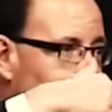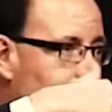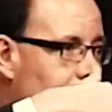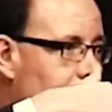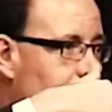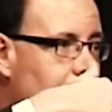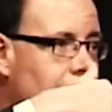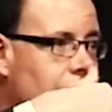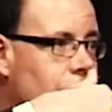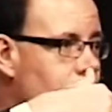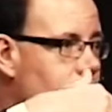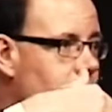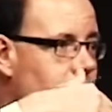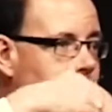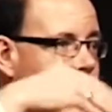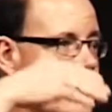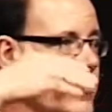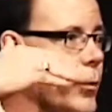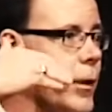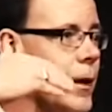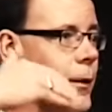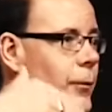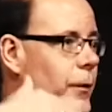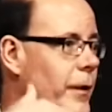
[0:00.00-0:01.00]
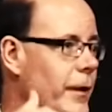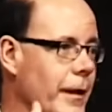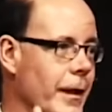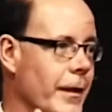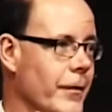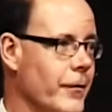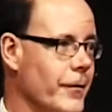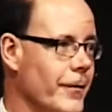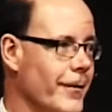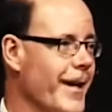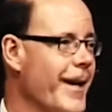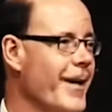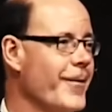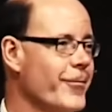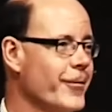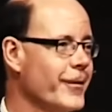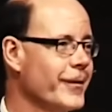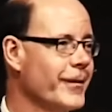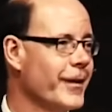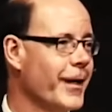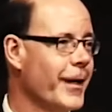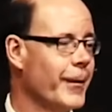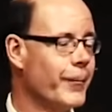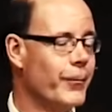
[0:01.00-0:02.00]
And that's, that's why we gather
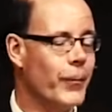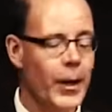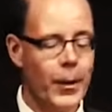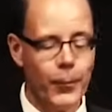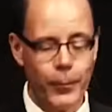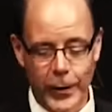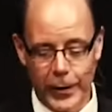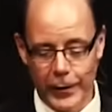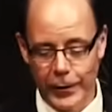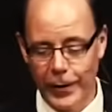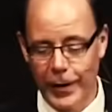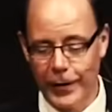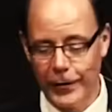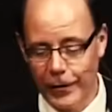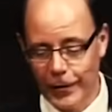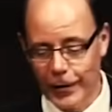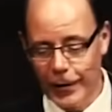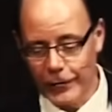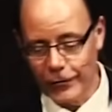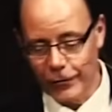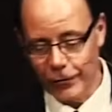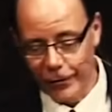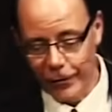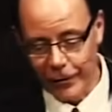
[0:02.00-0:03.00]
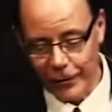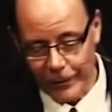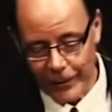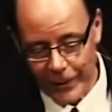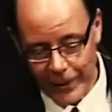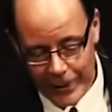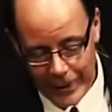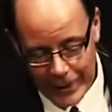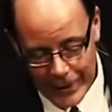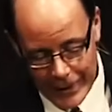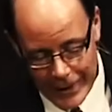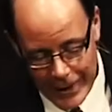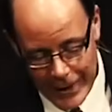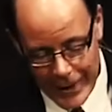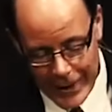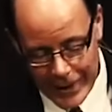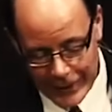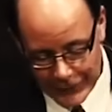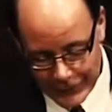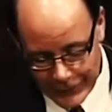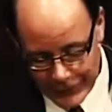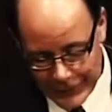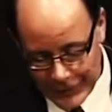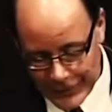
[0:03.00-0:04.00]
every time. But let, let's look
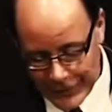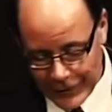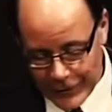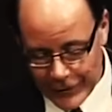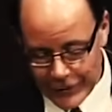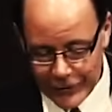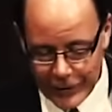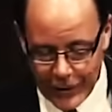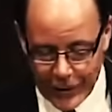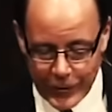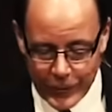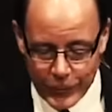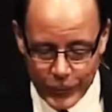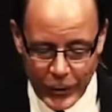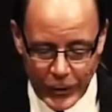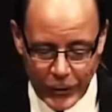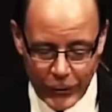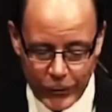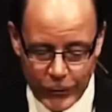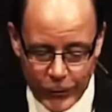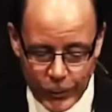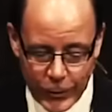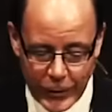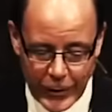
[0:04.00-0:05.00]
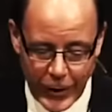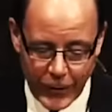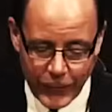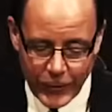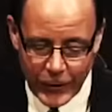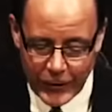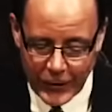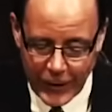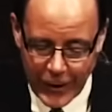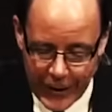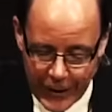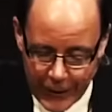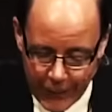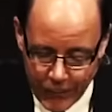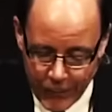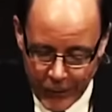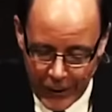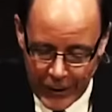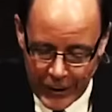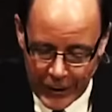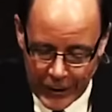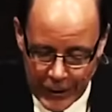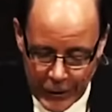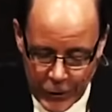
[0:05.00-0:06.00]
at 2 Peter 3. Every
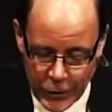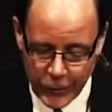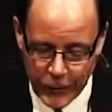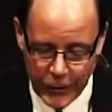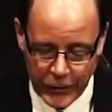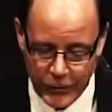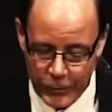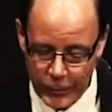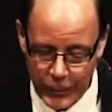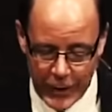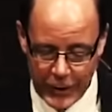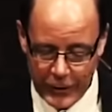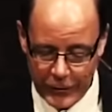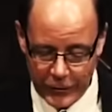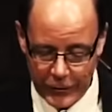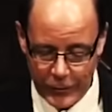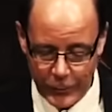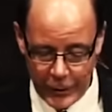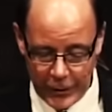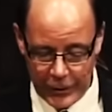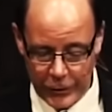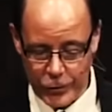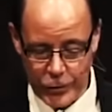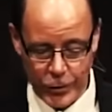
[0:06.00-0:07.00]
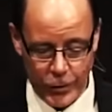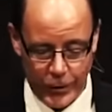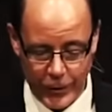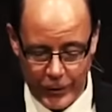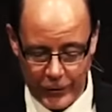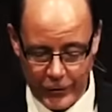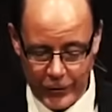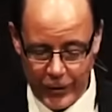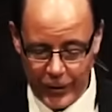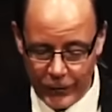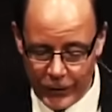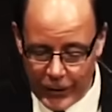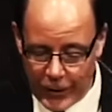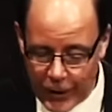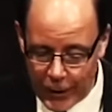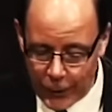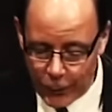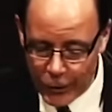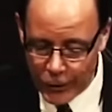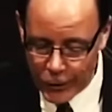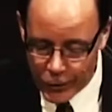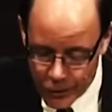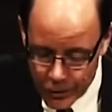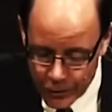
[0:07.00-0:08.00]
day, each of us makes a big choice. Every day,
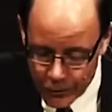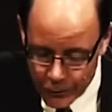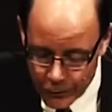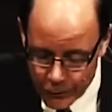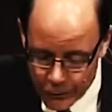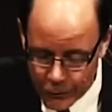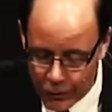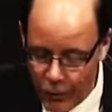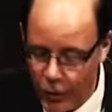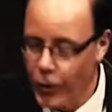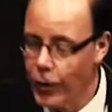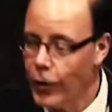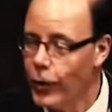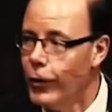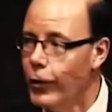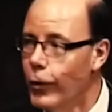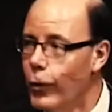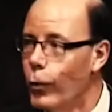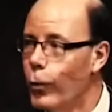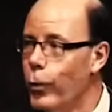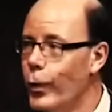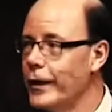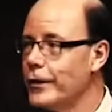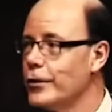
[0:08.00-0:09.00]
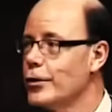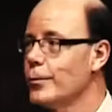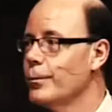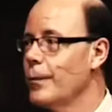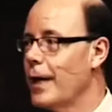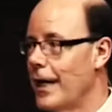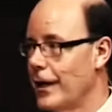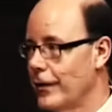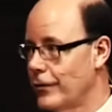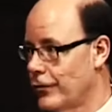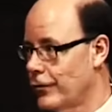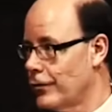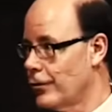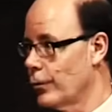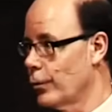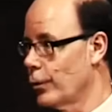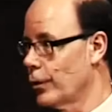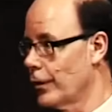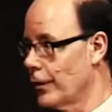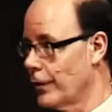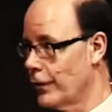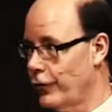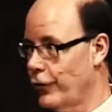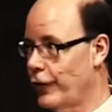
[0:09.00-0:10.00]
we choose which master
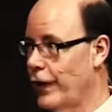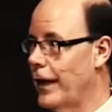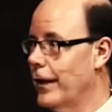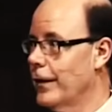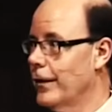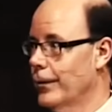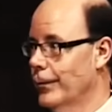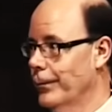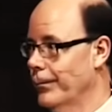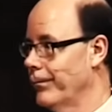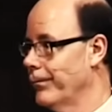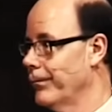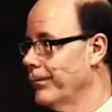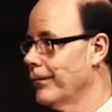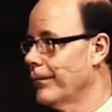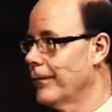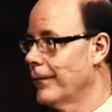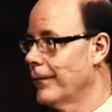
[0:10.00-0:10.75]
we're going to follow.